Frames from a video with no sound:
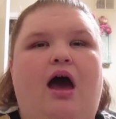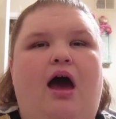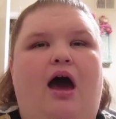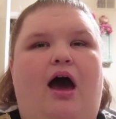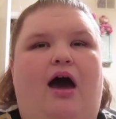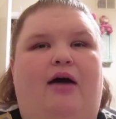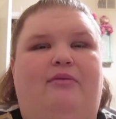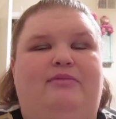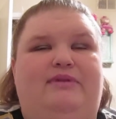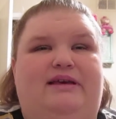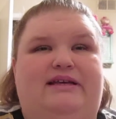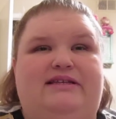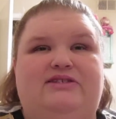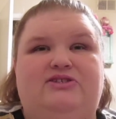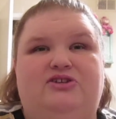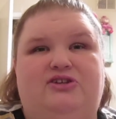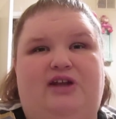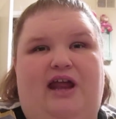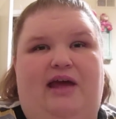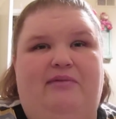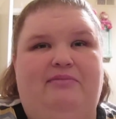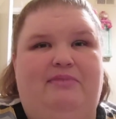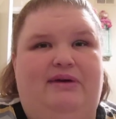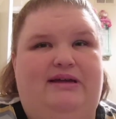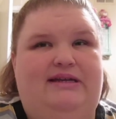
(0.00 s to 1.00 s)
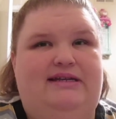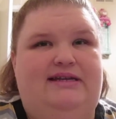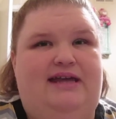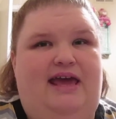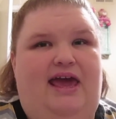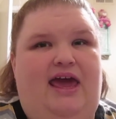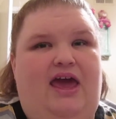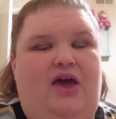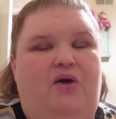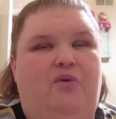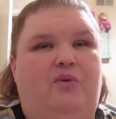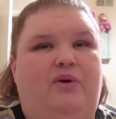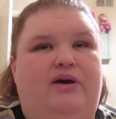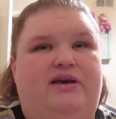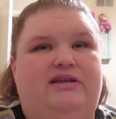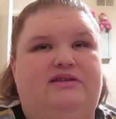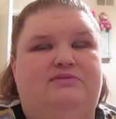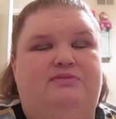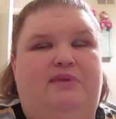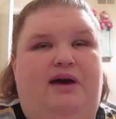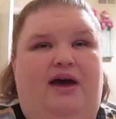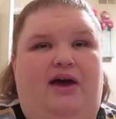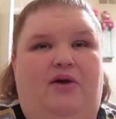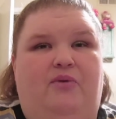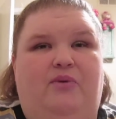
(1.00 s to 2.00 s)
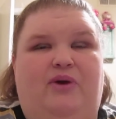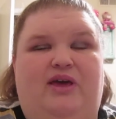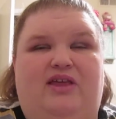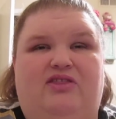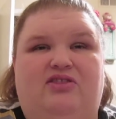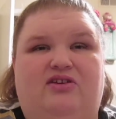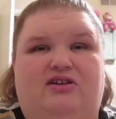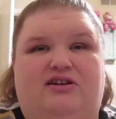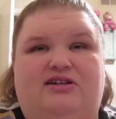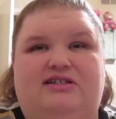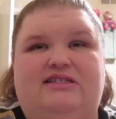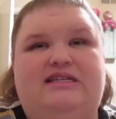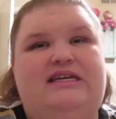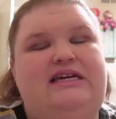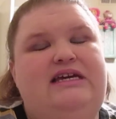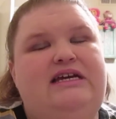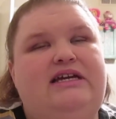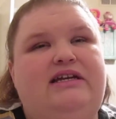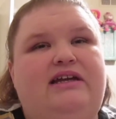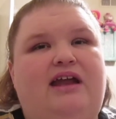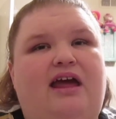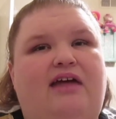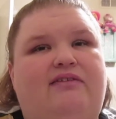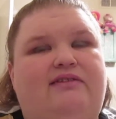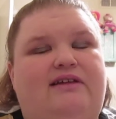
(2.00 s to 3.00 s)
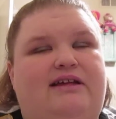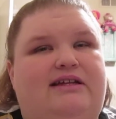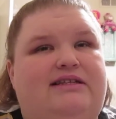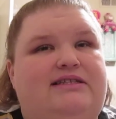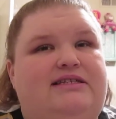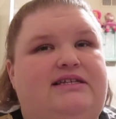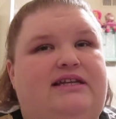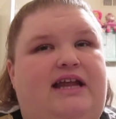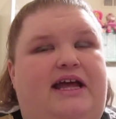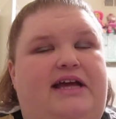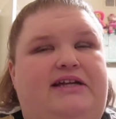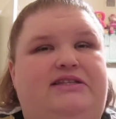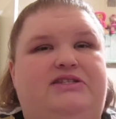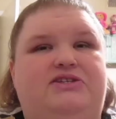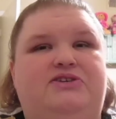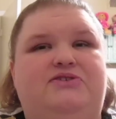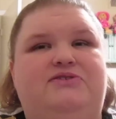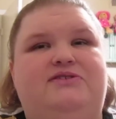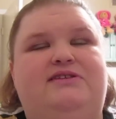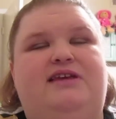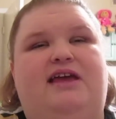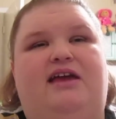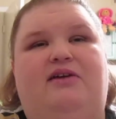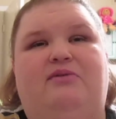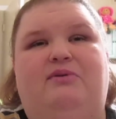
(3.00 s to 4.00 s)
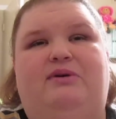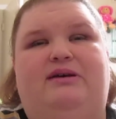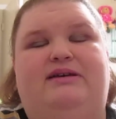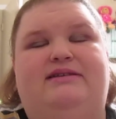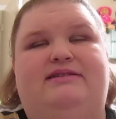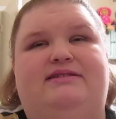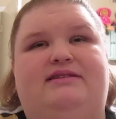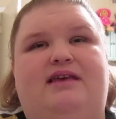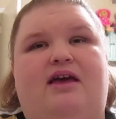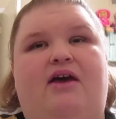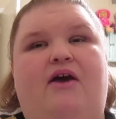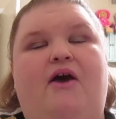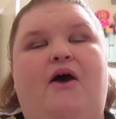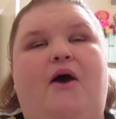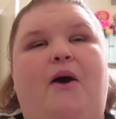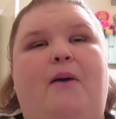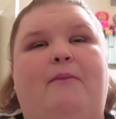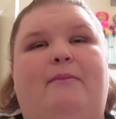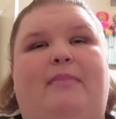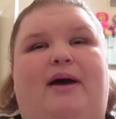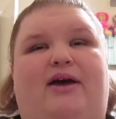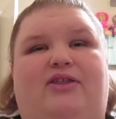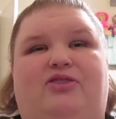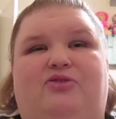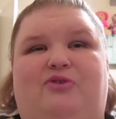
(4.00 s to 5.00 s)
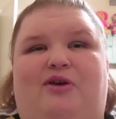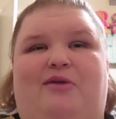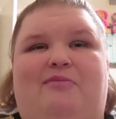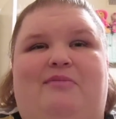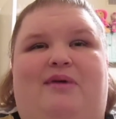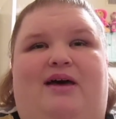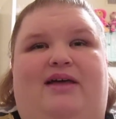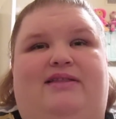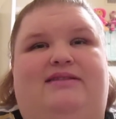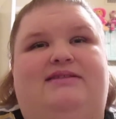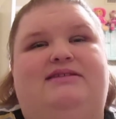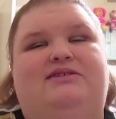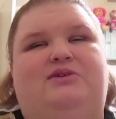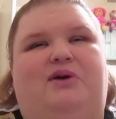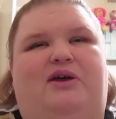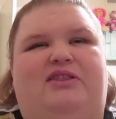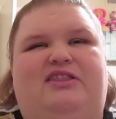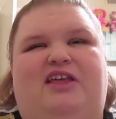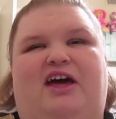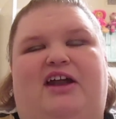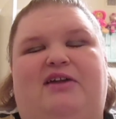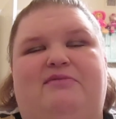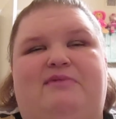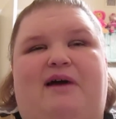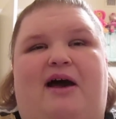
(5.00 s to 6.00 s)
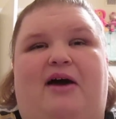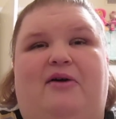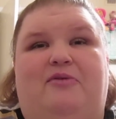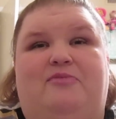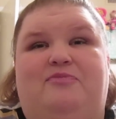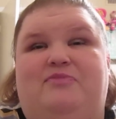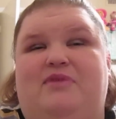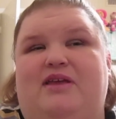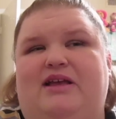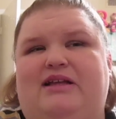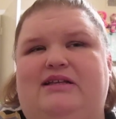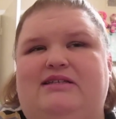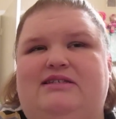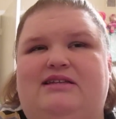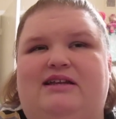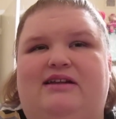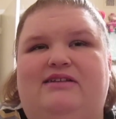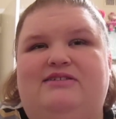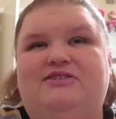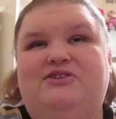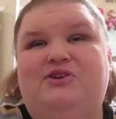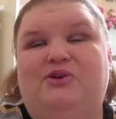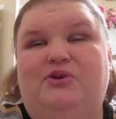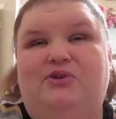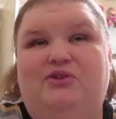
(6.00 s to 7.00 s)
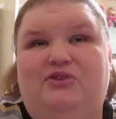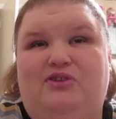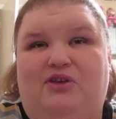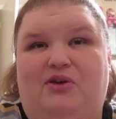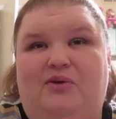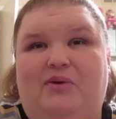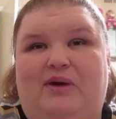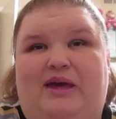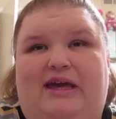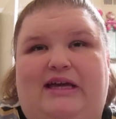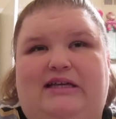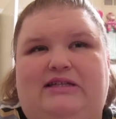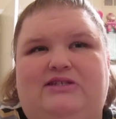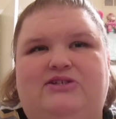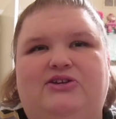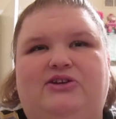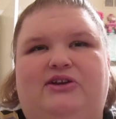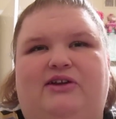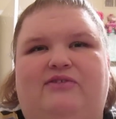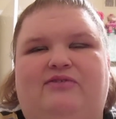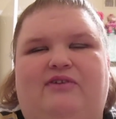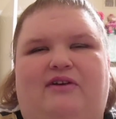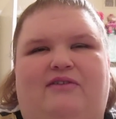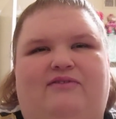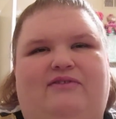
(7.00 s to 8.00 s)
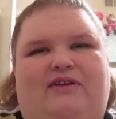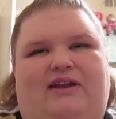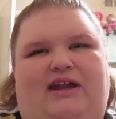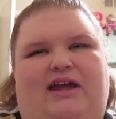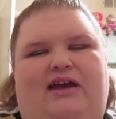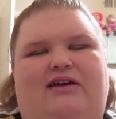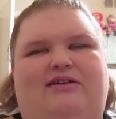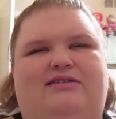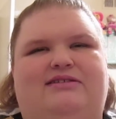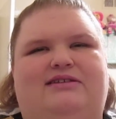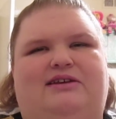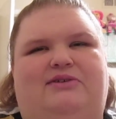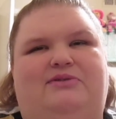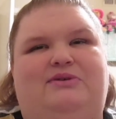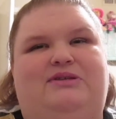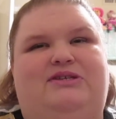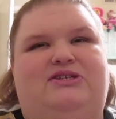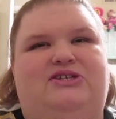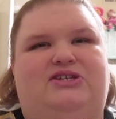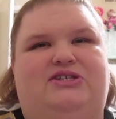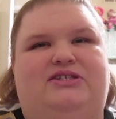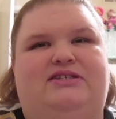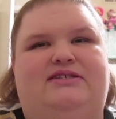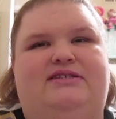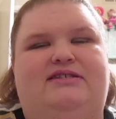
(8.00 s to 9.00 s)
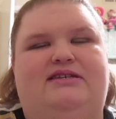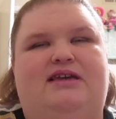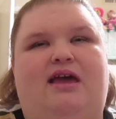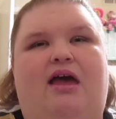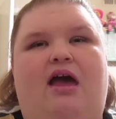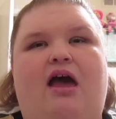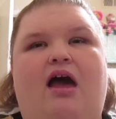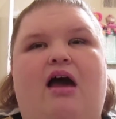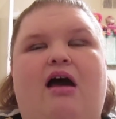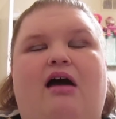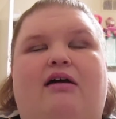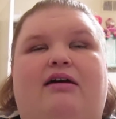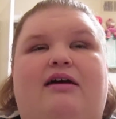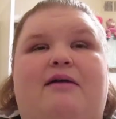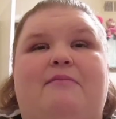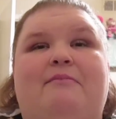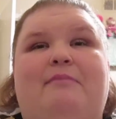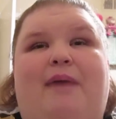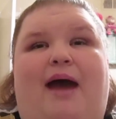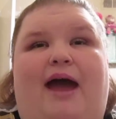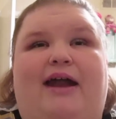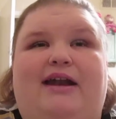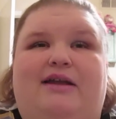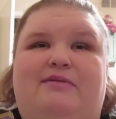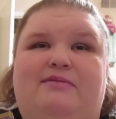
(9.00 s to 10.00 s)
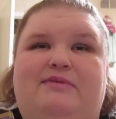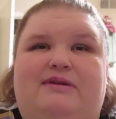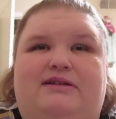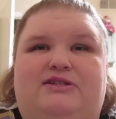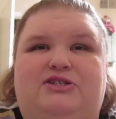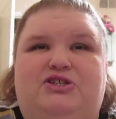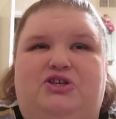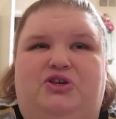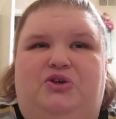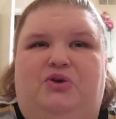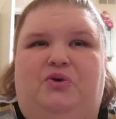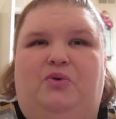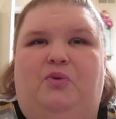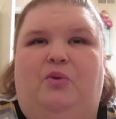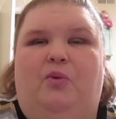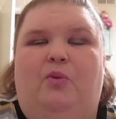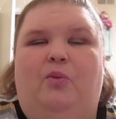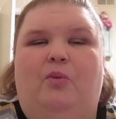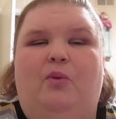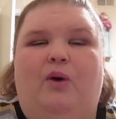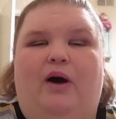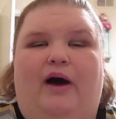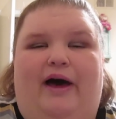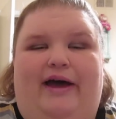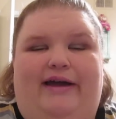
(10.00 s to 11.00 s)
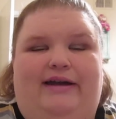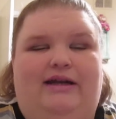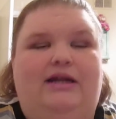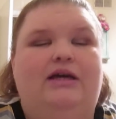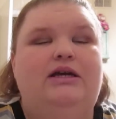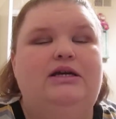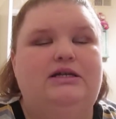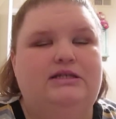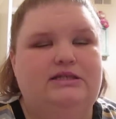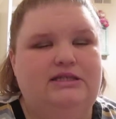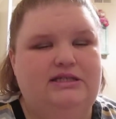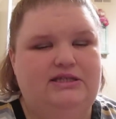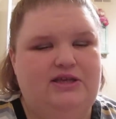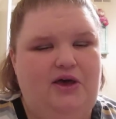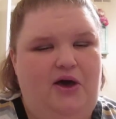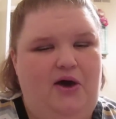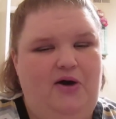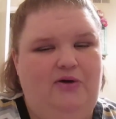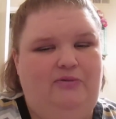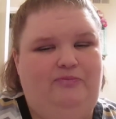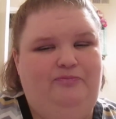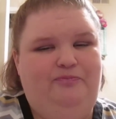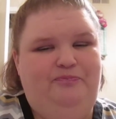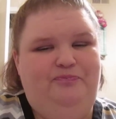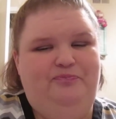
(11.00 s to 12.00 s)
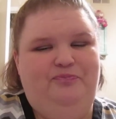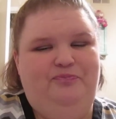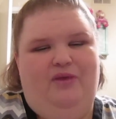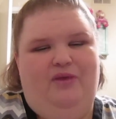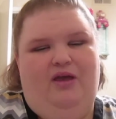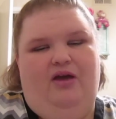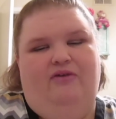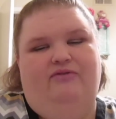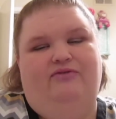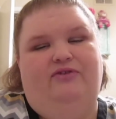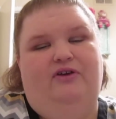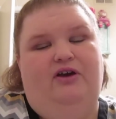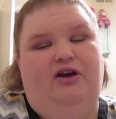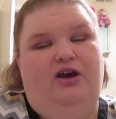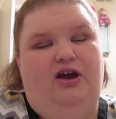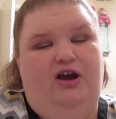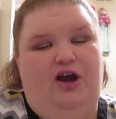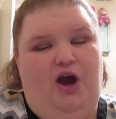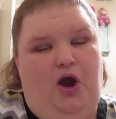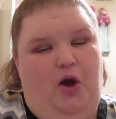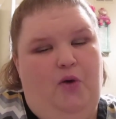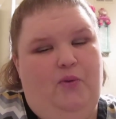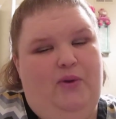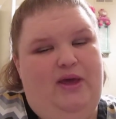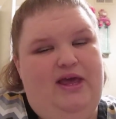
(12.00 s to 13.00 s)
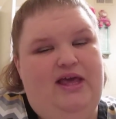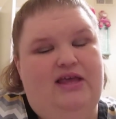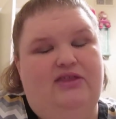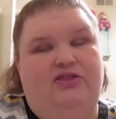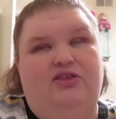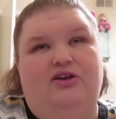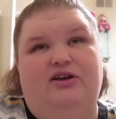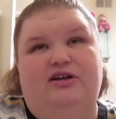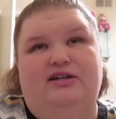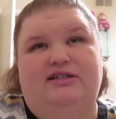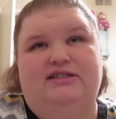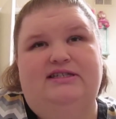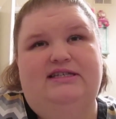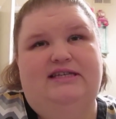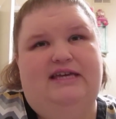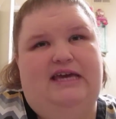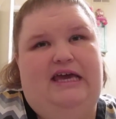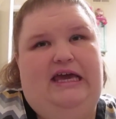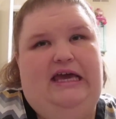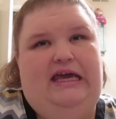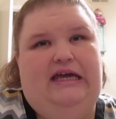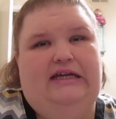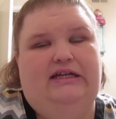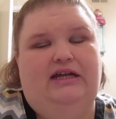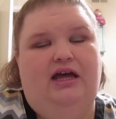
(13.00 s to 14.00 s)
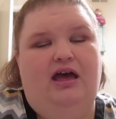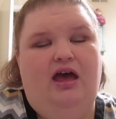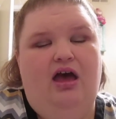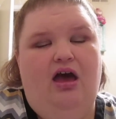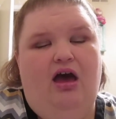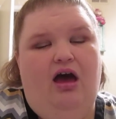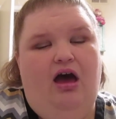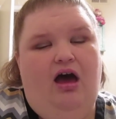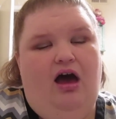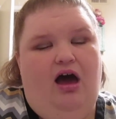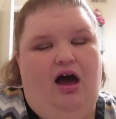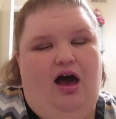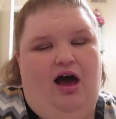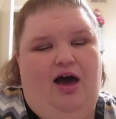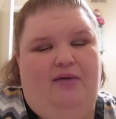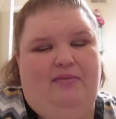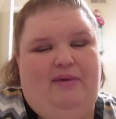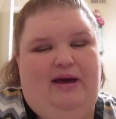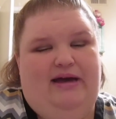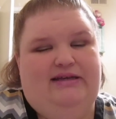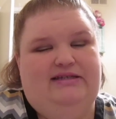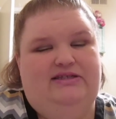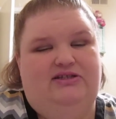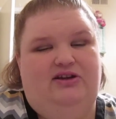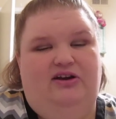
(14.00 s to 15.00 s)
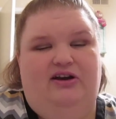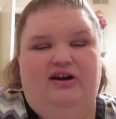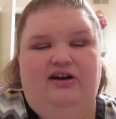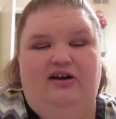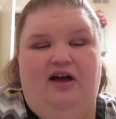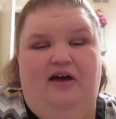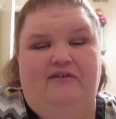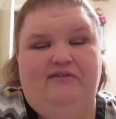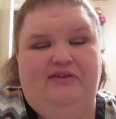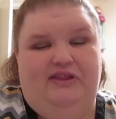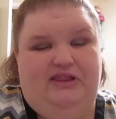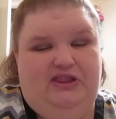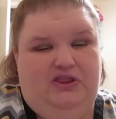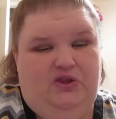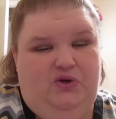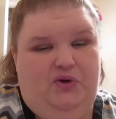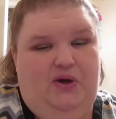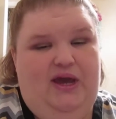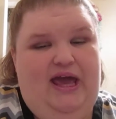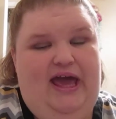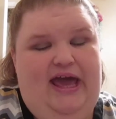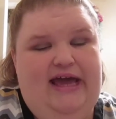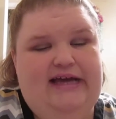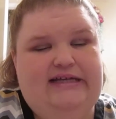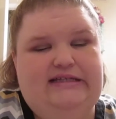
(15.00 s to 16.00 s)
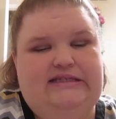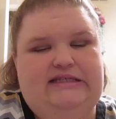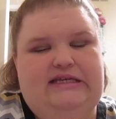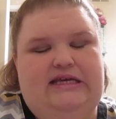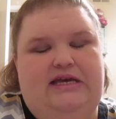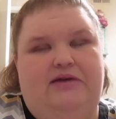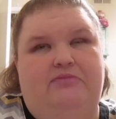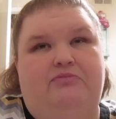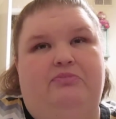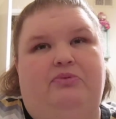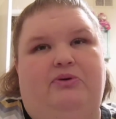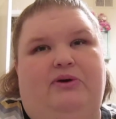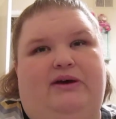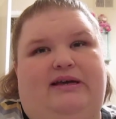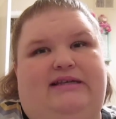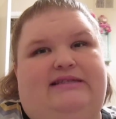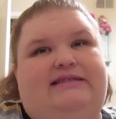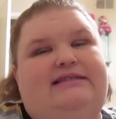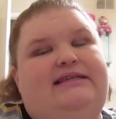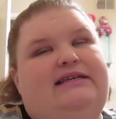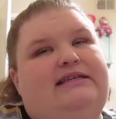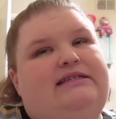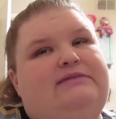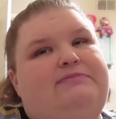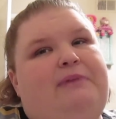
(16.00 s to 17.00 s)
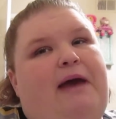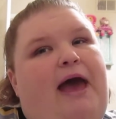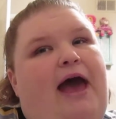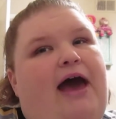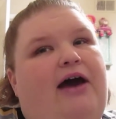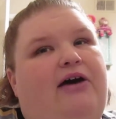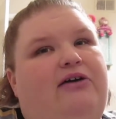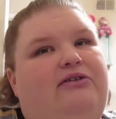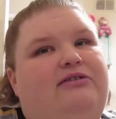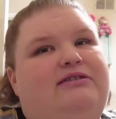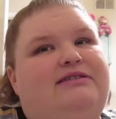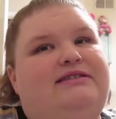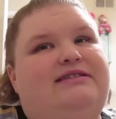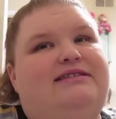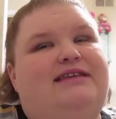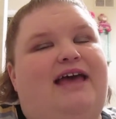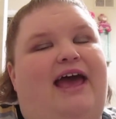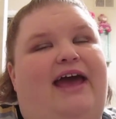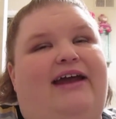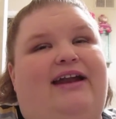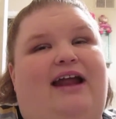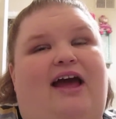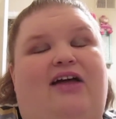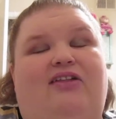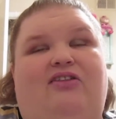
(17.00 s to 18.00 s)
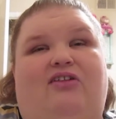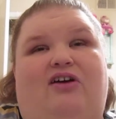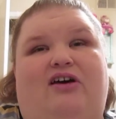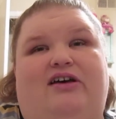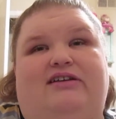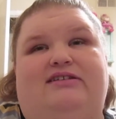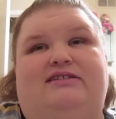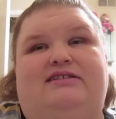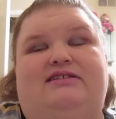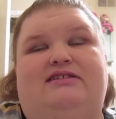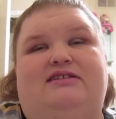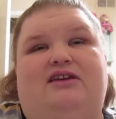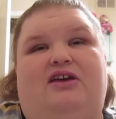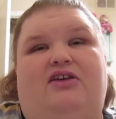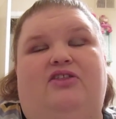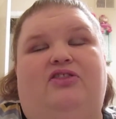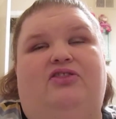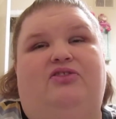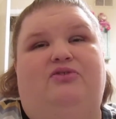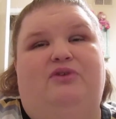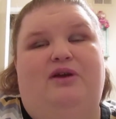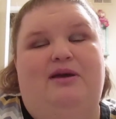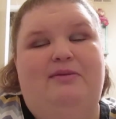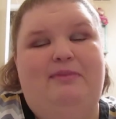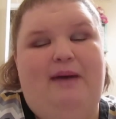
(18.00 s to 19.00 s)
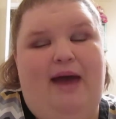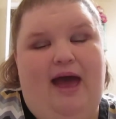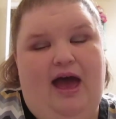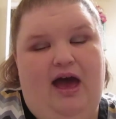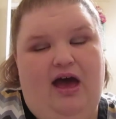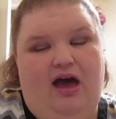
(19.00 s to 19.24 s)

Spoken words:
Yesterday Monday was my week 13 and then today Tuesday was my 3-month. So I thought about instead of doing two different videos, I would just combine them and do one. So for week 13, I started off at 318.6 pounds and I lost 5